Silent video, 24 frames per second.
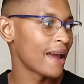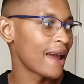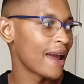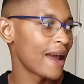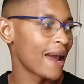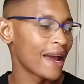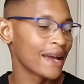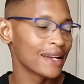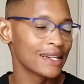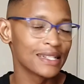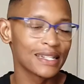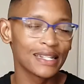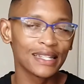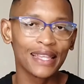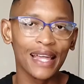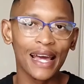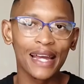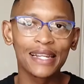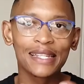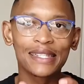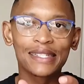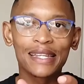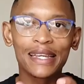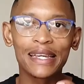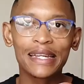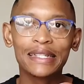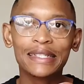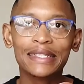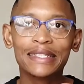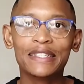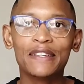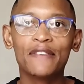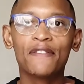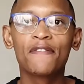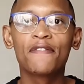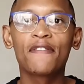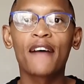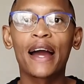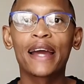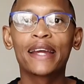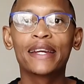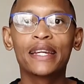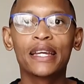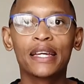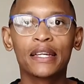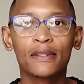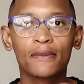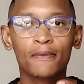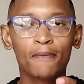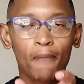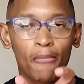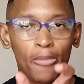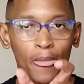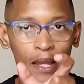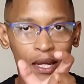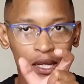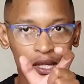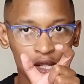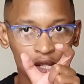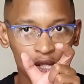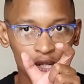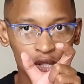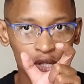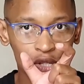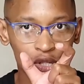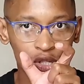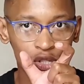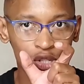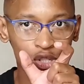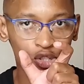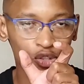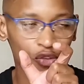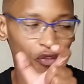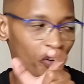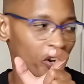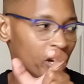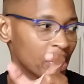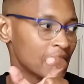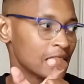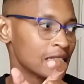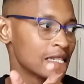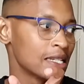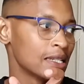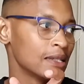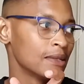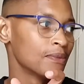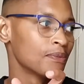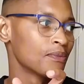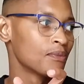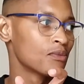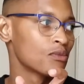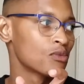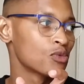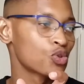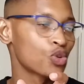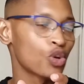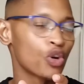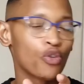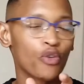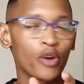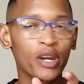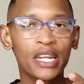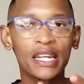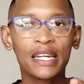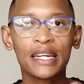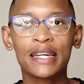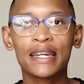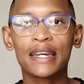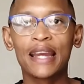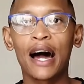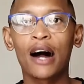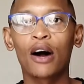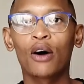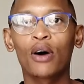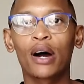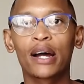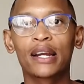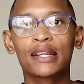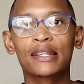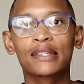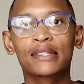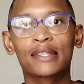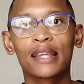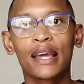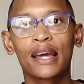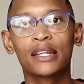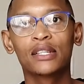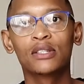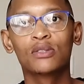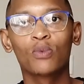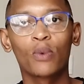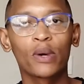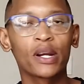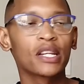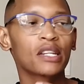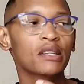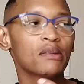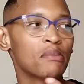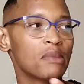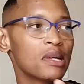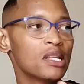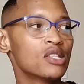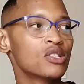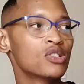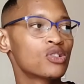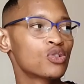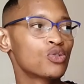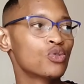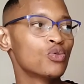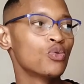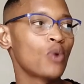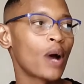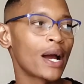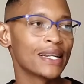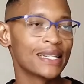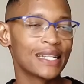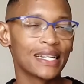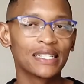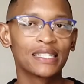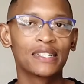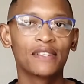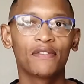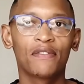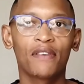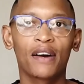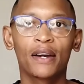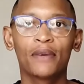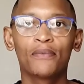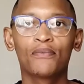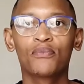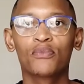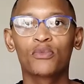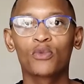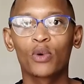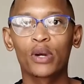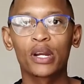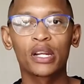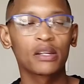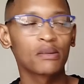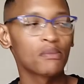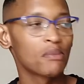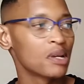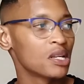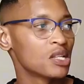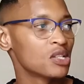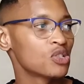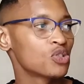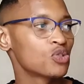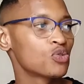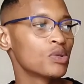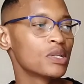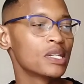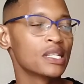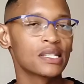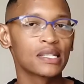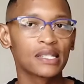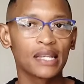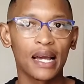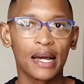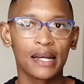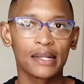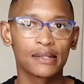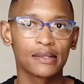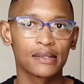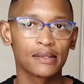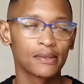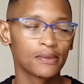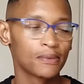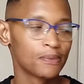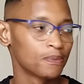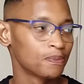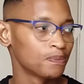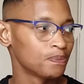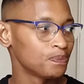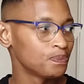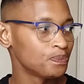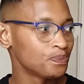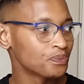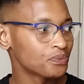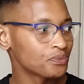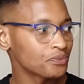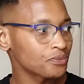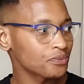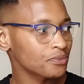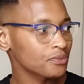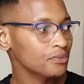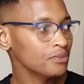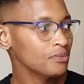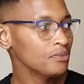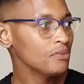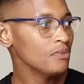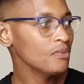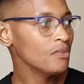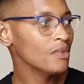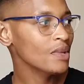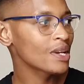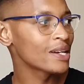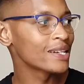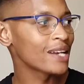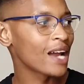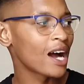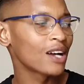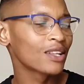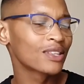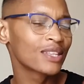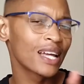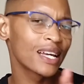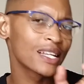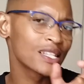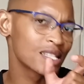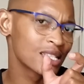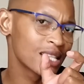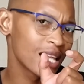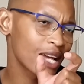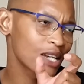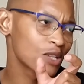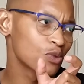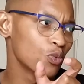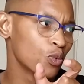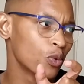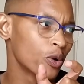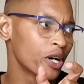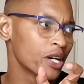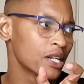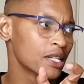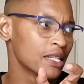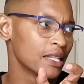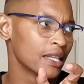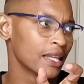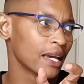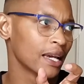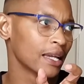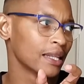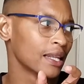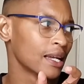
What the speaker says: and that is in defining sovereignty. So you already now understand what it means to identify, what it means to discuss. Now there's that word there